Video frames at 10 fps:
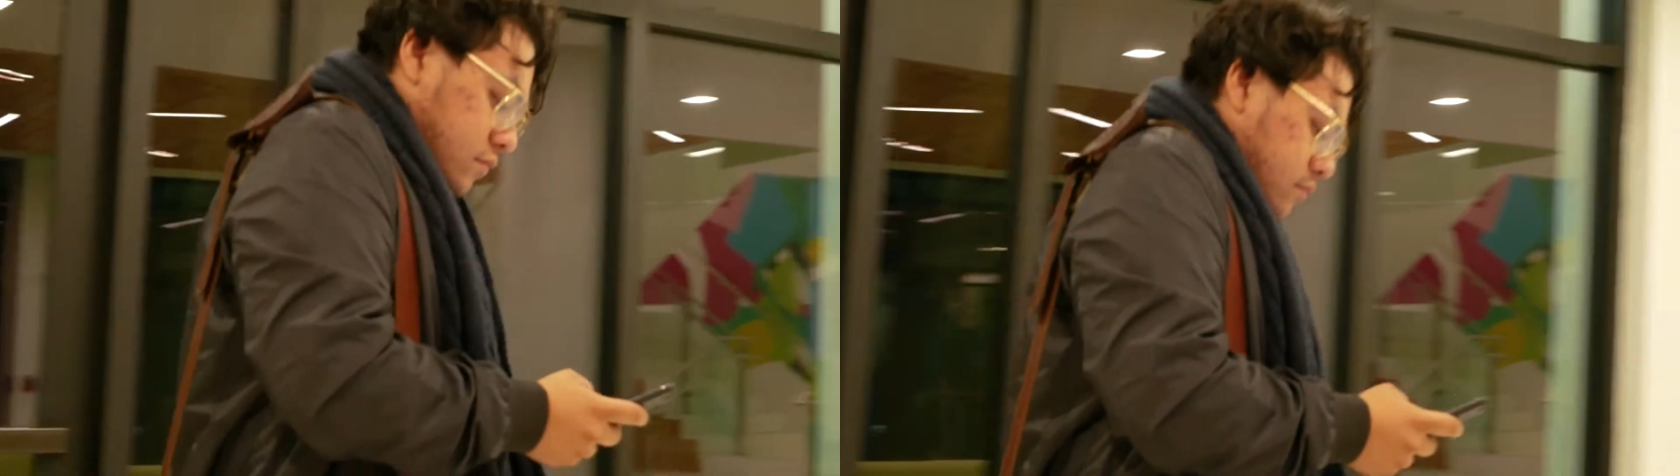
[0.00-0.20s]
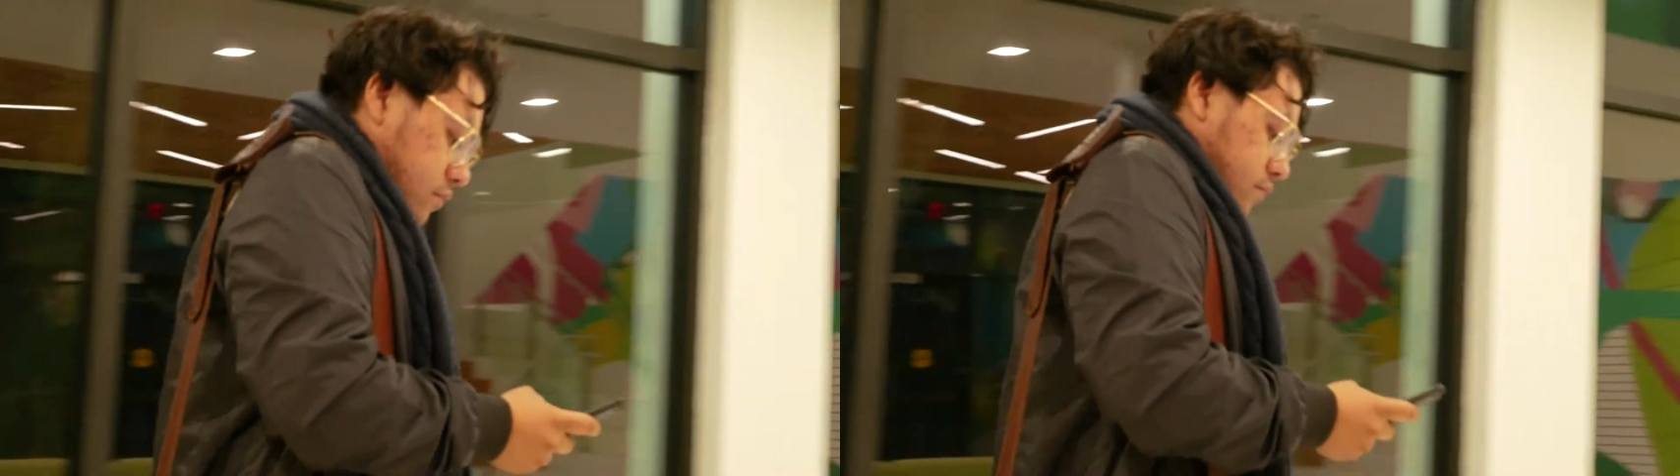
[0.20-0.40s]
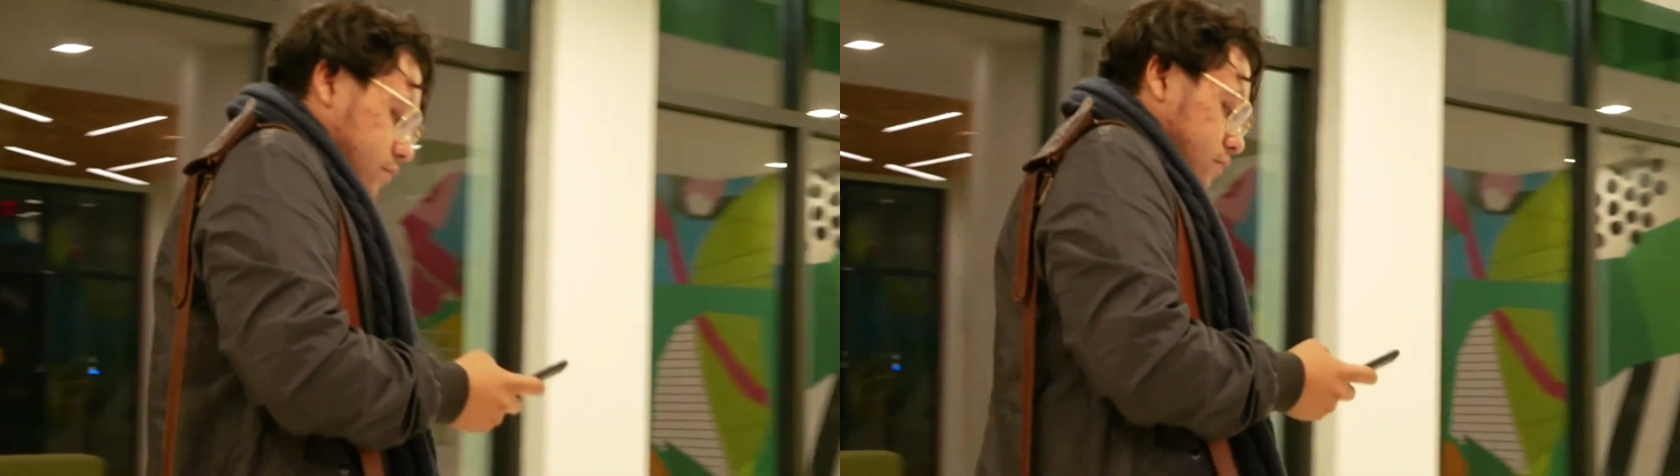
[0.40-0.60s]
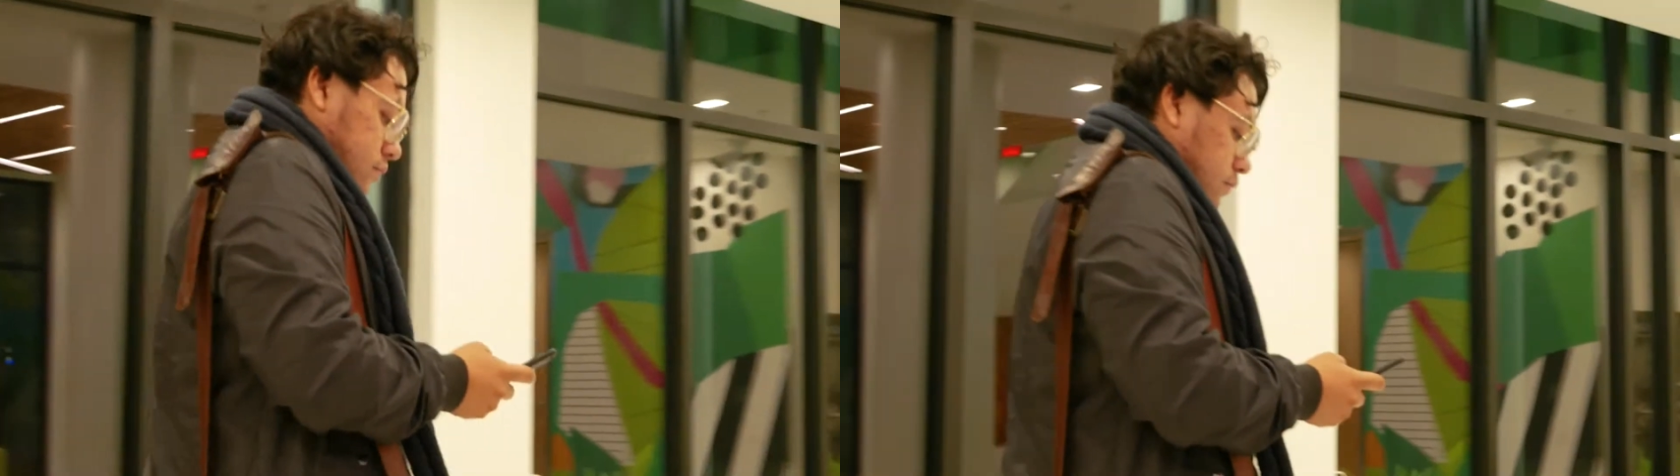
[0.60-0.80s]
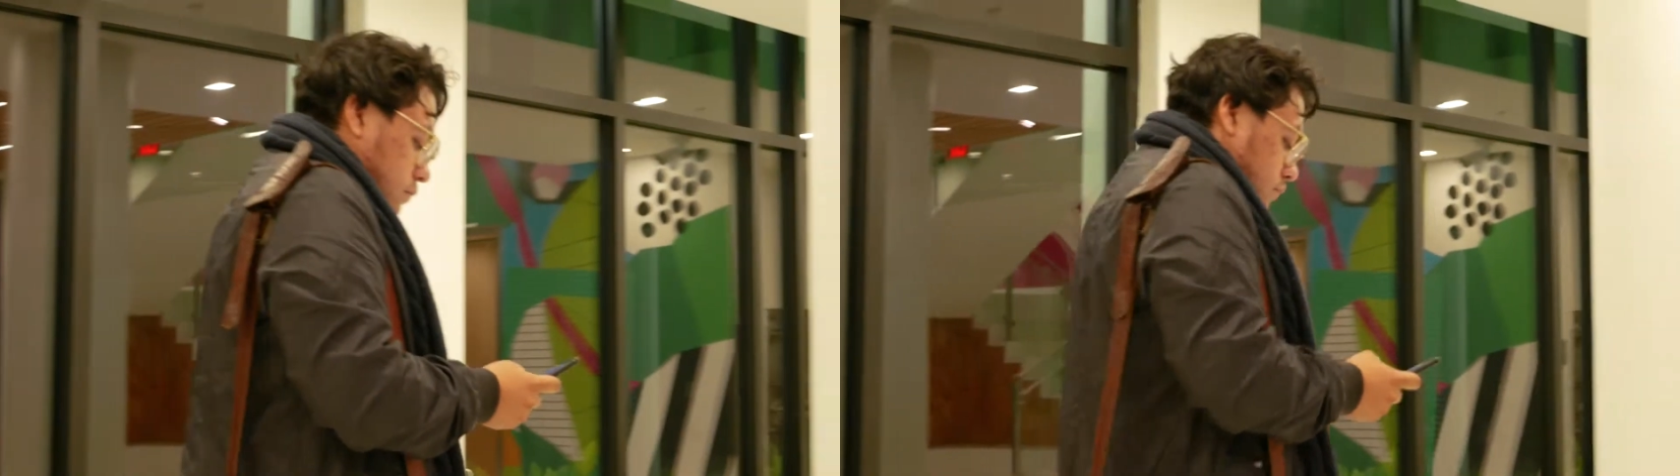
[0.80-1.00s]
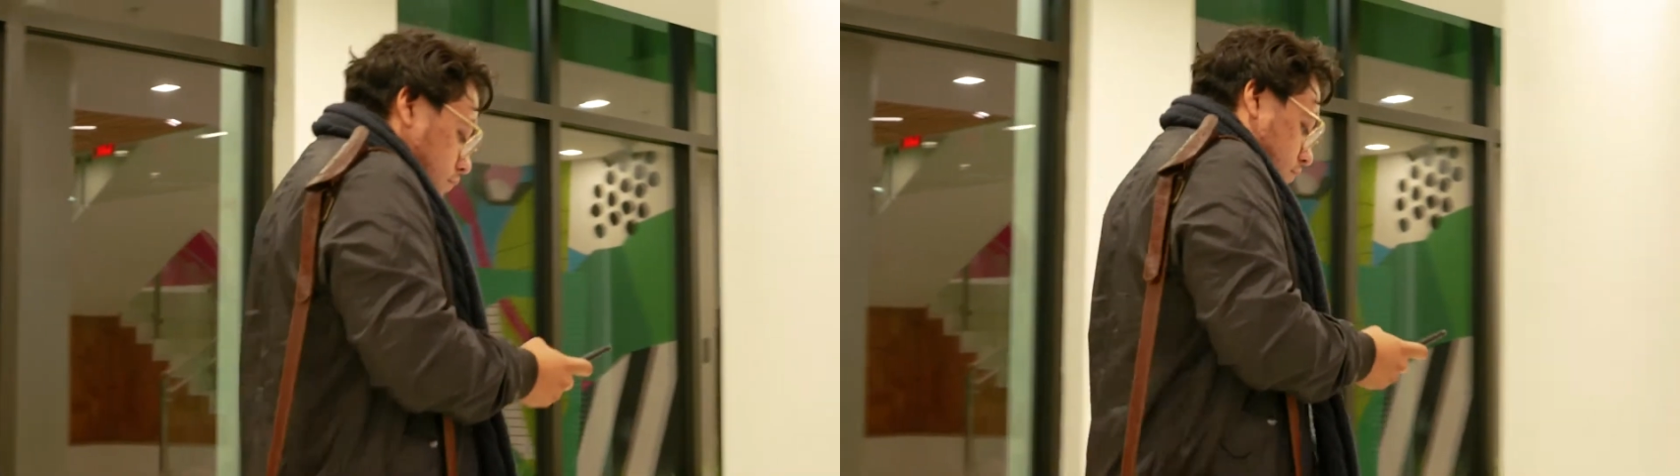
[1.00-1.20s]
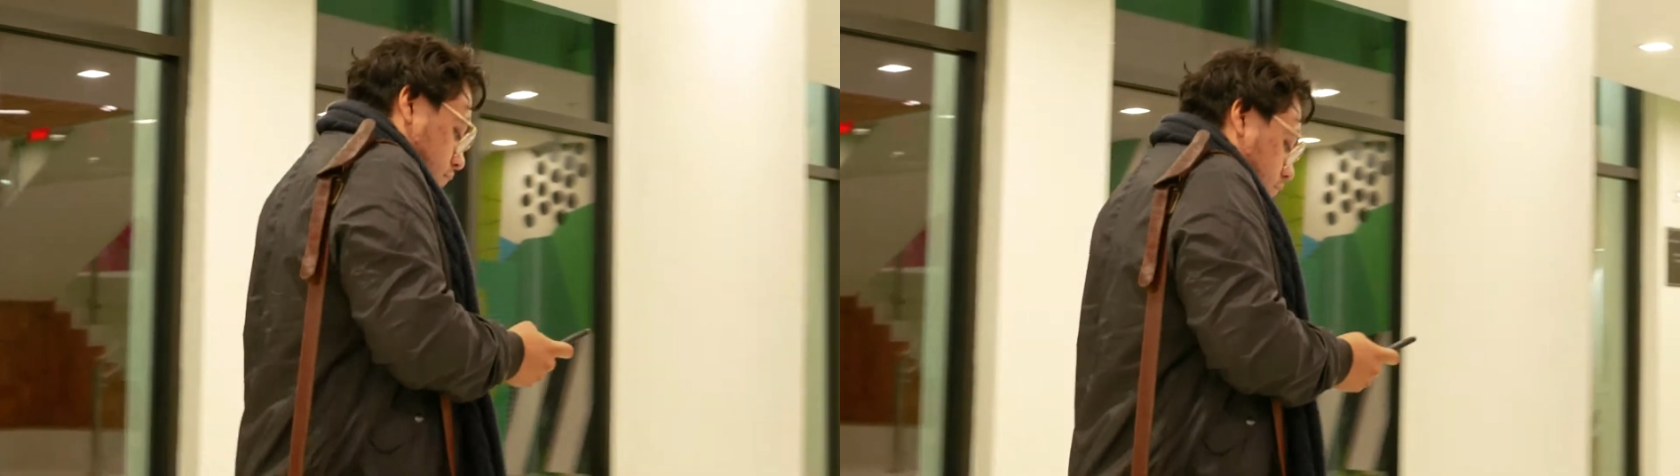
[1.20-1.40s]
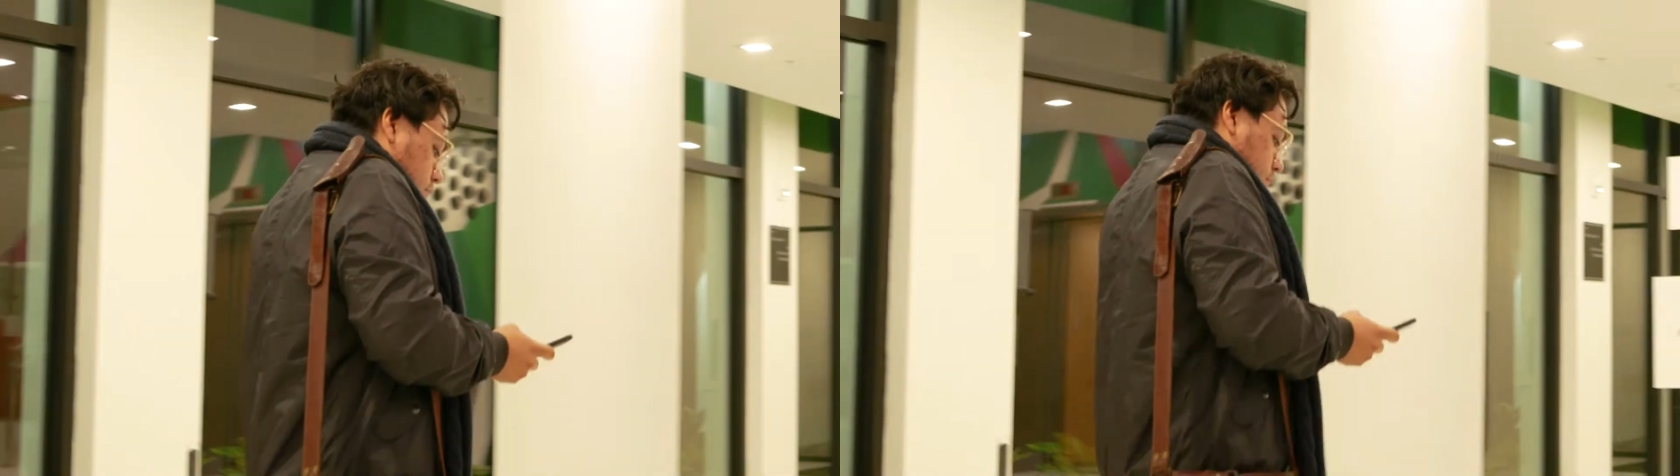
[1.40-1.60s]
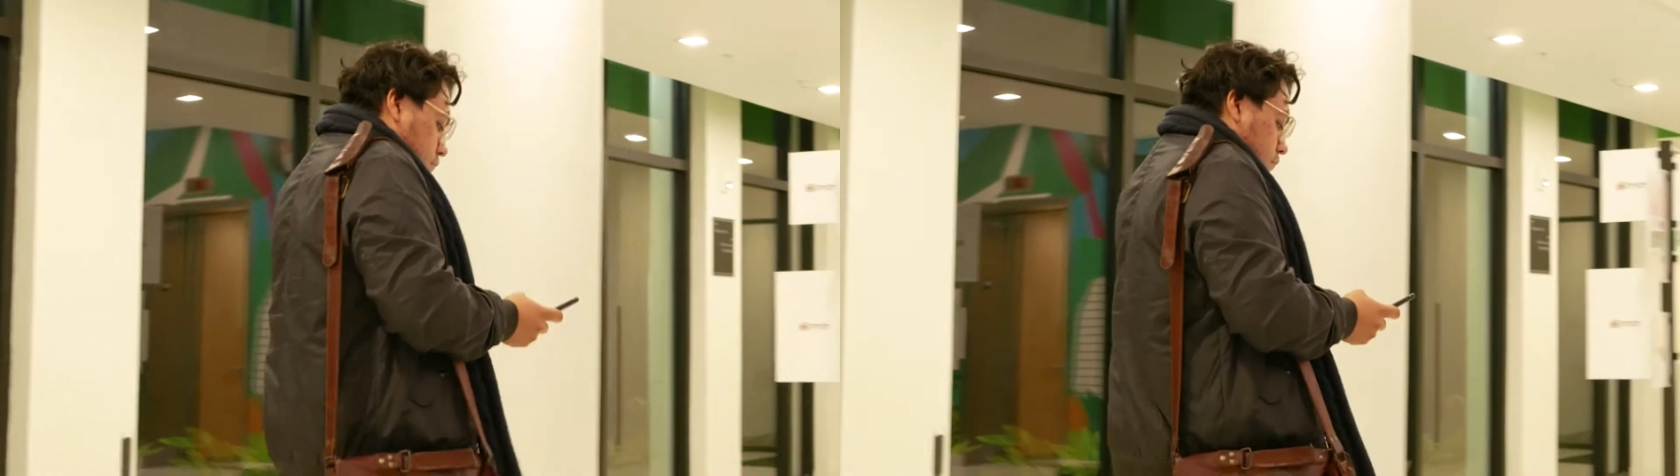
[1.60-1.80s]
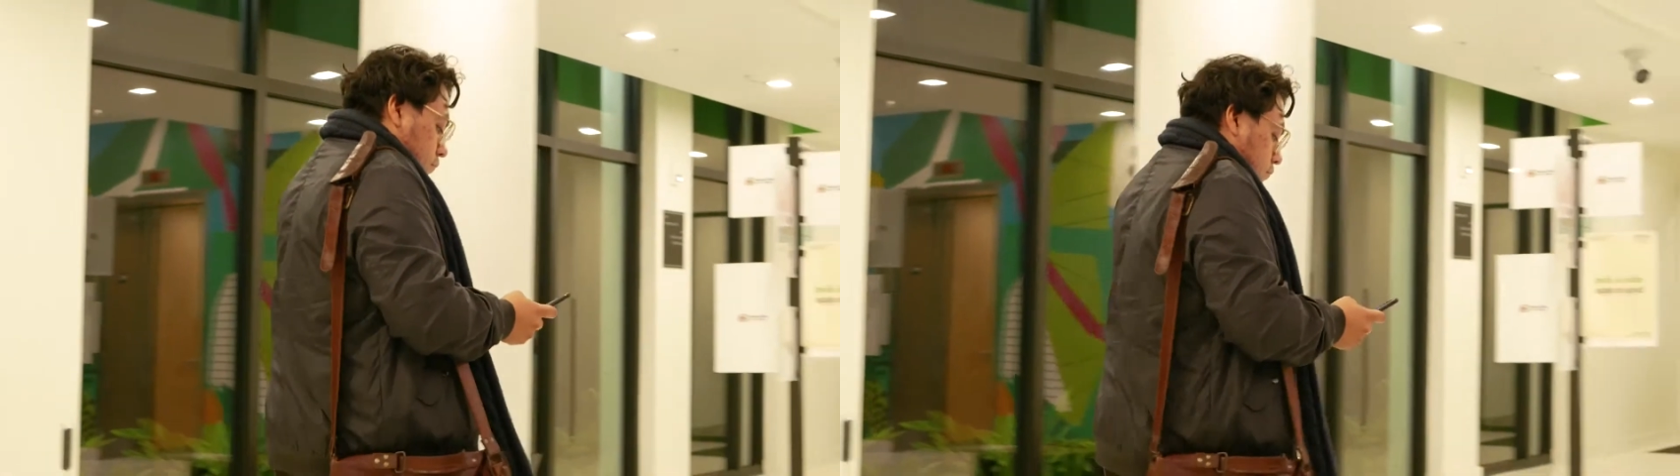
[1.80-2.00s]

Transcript: without warning and it can develop into